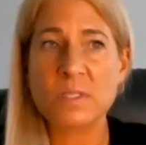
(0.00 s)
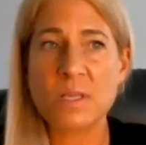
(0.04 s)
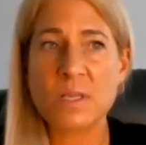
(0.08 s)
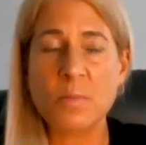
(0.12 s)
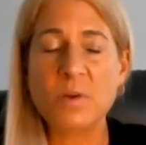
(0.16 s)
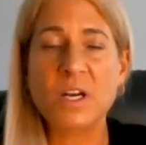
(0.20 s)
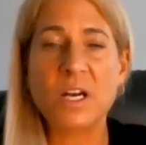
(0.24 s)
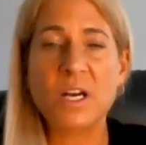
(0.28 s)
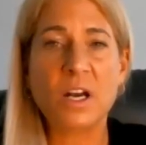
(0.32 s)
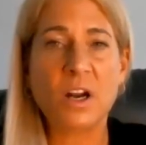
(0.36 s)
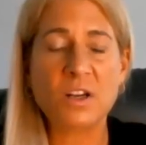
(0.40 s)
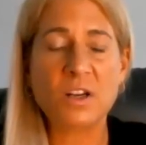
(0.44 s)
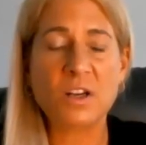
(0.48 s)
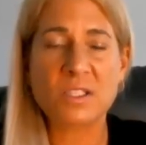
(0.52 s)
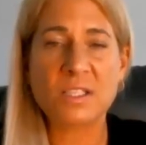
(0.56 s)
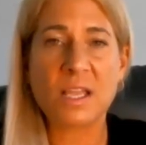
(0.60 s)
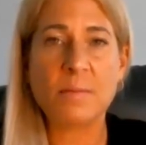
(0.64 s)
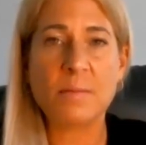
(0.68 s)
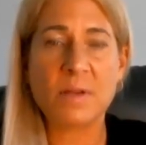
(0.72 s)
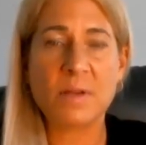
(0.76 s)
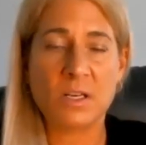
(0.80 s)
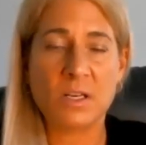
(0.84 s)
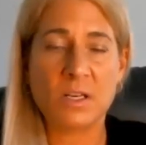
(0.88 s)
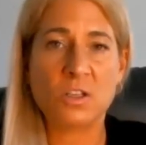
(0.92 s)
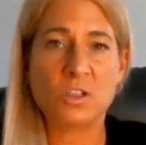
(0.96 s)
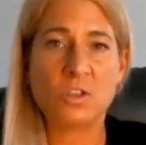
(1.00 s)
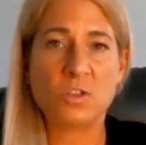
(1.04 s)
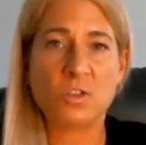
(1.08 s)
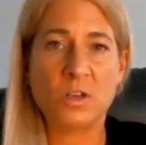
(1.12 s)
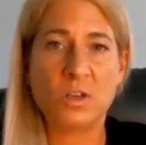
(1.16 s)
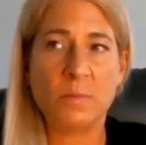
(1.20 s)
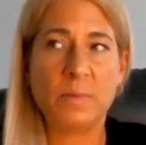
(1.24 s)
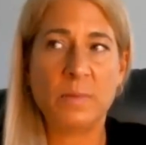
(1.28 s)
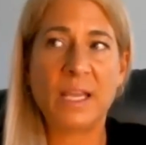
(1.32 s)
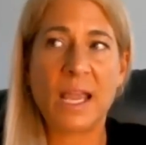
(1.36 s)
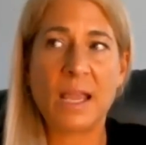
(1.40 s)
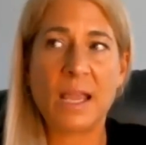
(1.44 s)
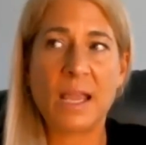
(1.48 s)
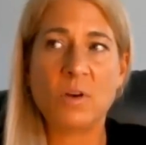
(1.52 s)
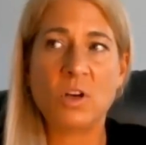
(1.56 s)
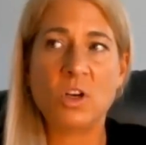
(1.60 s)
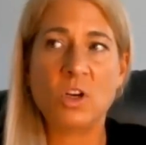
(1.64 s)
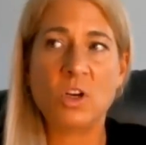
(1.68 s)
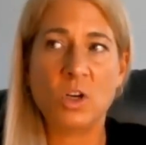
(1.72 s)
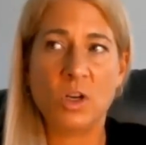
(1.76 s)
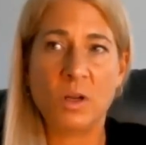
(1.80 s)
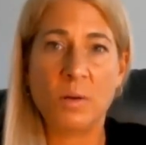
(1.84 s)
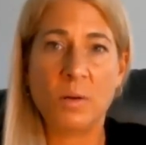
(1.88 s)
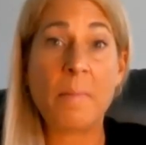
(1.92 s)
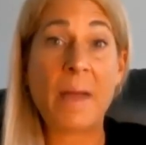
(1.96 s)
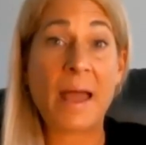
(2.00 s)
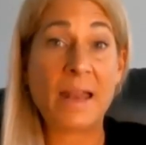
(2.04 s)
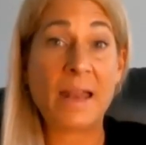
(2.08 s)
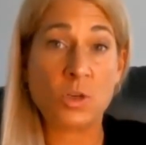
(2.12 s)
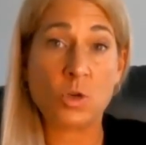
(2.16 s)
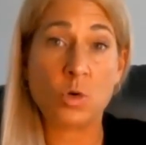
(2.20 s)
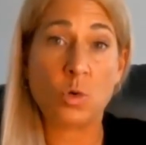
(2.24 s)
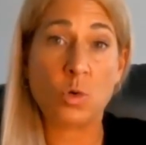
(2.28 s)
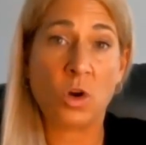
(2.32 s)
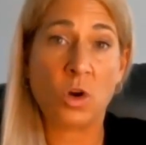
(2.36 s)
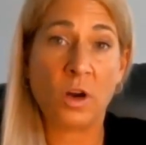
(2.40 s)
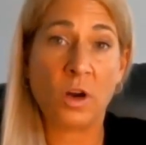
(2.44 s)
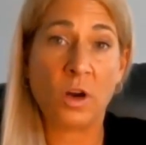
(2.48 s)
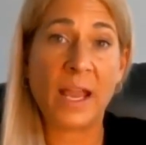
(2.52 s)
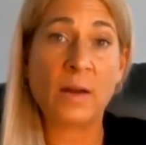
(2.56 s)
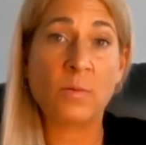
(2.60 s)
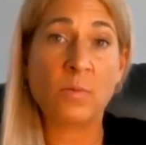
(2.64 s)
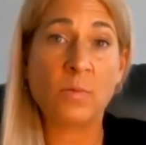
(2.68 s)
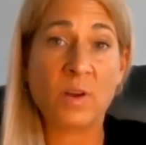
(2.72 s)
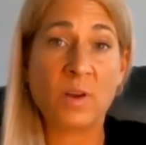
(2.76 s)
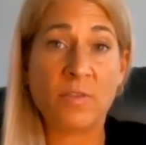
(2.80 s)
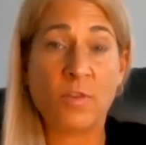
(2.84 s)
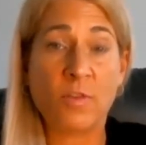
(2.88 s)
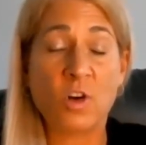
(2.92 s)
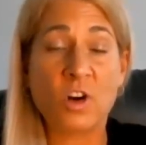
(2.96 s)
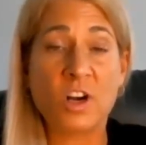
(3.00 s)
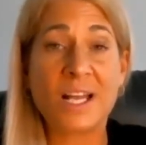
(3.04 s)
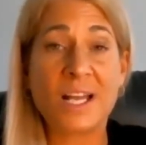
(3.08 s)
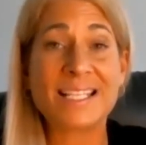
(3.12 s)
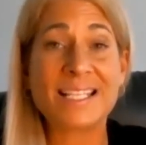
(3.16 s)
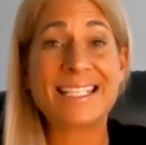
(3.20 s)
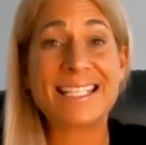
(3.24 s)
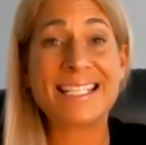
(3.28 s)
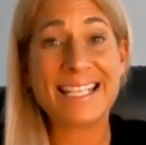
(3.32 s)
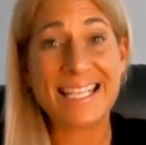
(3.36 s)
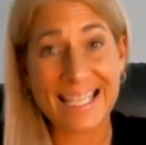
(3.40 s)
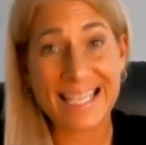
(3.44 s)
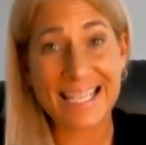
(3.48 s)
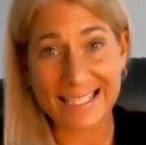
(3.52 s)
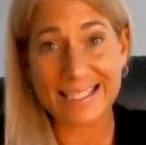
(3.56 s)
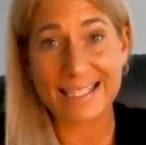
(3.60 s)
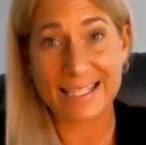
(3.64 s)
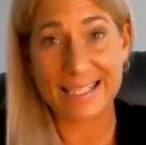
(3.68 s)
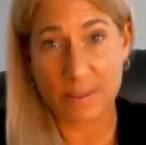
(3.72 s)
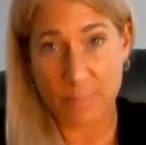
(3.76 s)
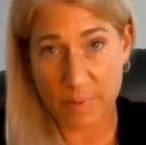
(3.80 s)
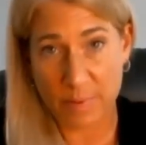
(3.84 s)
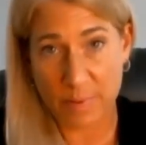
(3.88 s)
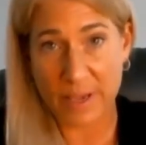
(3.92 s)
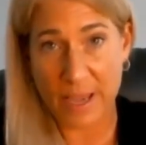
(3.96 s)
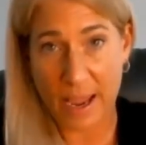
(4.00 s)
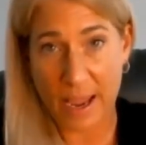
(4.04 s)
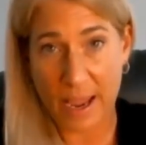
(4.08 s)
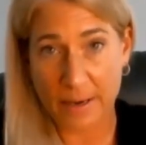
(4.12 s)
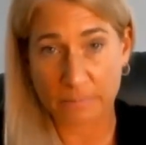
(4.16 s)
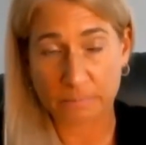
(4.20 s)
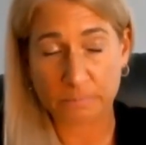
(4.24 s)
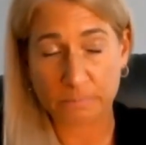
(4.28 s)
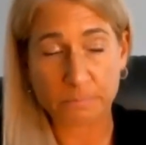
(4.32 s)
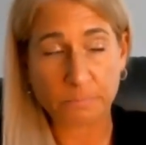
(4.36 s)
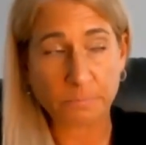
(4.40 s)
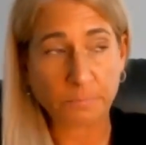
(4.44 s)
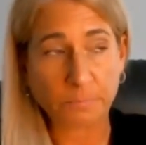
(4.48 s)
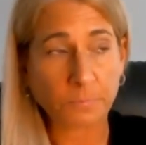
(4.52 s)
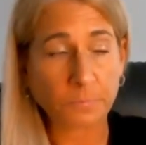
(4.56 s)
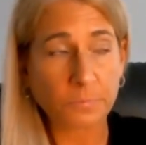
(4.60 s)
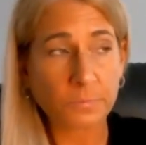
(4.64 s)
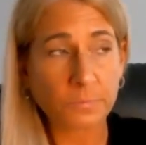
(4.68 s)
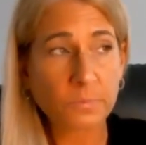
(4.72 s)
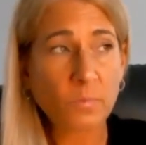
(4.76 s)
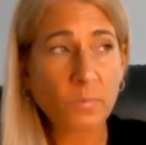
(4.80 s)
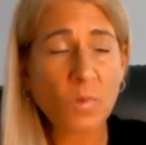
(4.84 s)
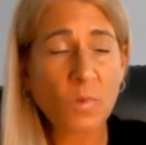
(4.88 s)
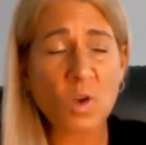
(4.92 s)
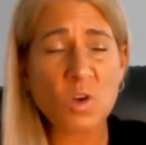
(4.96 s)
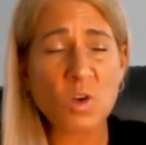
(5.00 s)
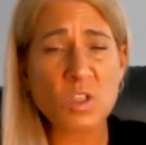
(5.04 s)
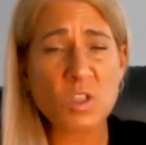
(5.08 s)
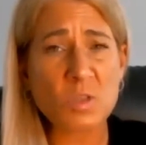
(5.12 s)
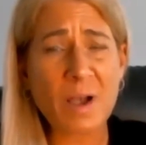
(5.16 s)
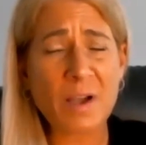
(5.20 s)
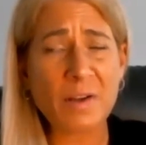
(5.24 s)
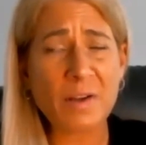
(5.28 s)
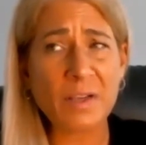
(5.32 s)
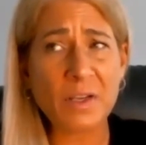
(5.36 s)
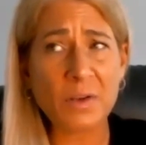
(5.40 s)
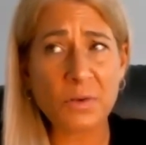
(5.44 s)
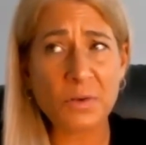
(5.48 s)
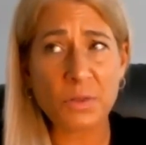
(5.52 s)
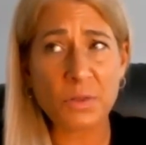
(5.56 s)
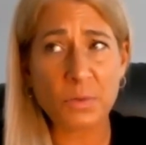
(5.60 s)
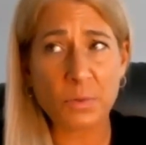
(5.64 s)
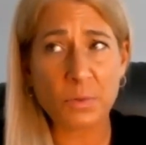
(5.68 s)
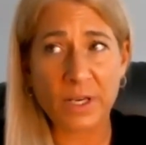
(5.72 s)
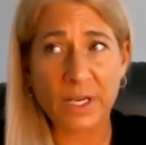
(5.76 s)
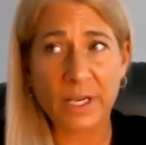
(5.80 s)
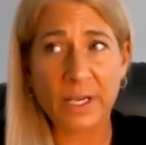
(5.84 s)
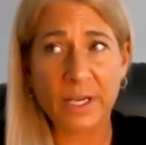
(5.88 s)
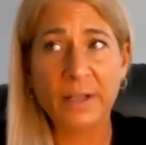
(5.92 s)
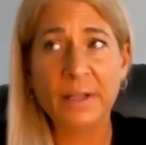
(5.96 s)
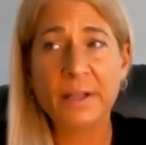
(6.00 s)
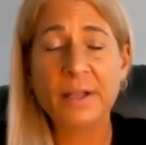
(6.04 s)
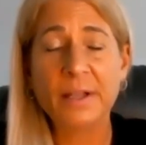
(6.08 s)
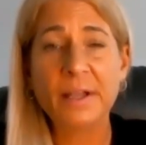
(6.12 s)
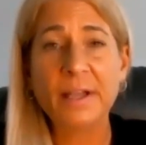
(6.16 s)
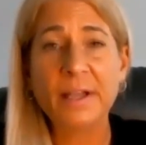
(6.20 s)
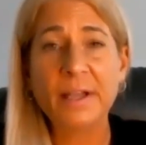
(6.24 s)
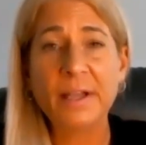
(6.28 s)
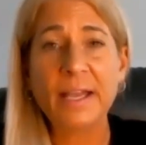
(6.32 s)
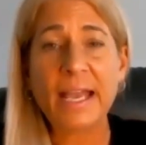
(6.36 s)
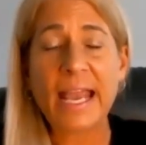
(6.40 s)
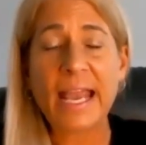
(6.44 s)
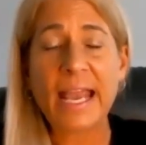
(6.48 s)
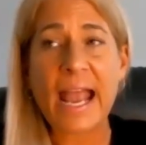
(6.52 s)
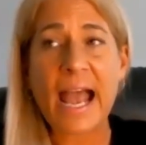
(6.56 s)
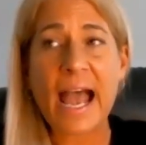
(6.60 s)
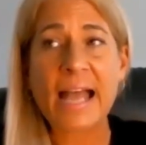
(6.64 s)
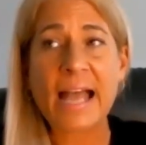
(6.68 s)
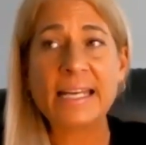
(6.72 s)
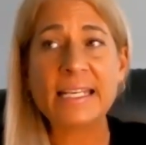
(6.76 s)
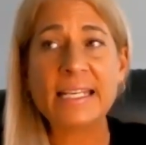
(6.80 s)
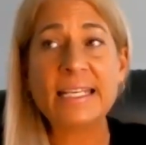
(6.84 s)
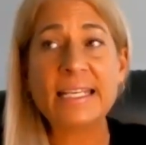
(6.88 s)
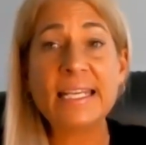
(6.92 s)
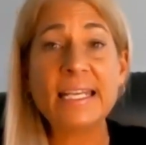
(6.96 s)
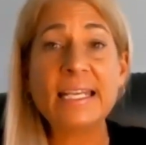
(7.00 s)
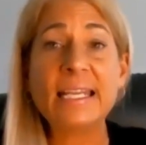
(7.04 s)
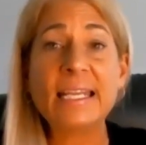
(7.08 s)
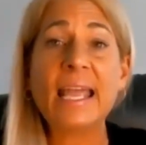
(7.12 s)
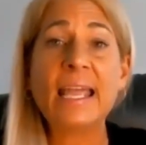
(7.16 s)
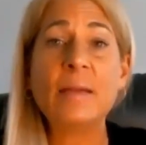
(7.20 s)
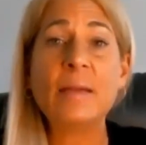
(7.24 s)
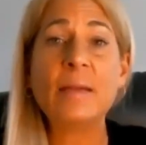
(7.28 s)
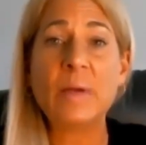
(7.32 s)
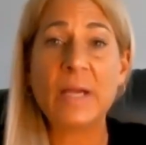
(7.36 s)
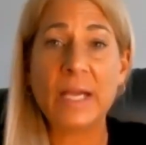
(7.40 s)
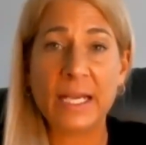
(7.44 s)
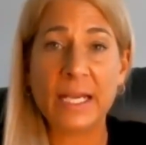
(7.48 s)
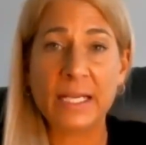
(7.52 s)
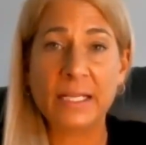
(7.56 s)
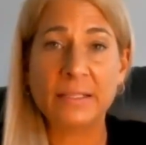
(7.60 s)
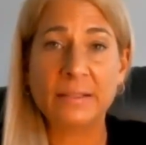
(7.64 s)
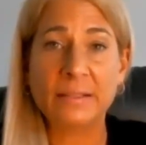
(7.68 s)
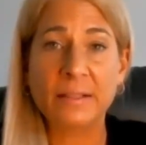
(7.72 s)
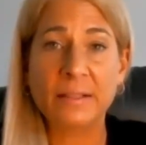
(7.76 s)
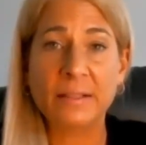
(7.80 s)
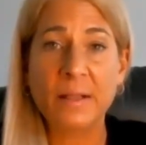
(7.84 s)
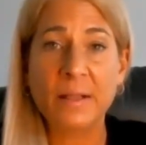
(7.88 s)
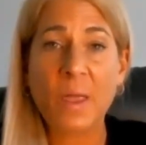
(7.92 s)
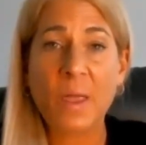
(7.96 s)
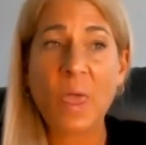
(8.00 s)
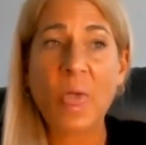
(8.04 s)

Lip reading: someone in our same industry became a good mentor and referred us to his CPA. It was about year 3, and he came in